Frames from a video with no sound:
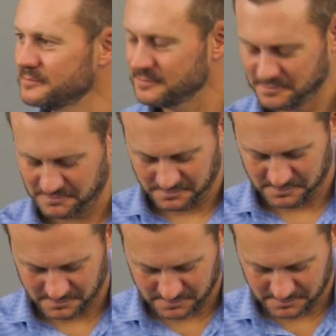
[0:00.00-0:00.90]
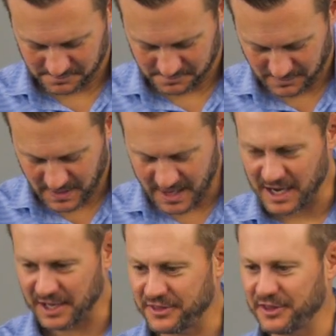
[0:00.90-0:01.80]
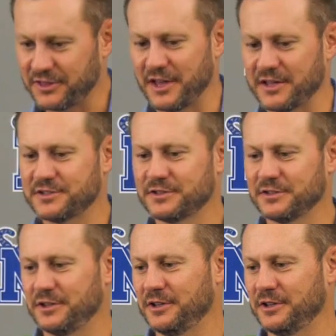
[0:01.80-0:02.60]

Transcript: and it's not just with your team? Yeah, I think that's,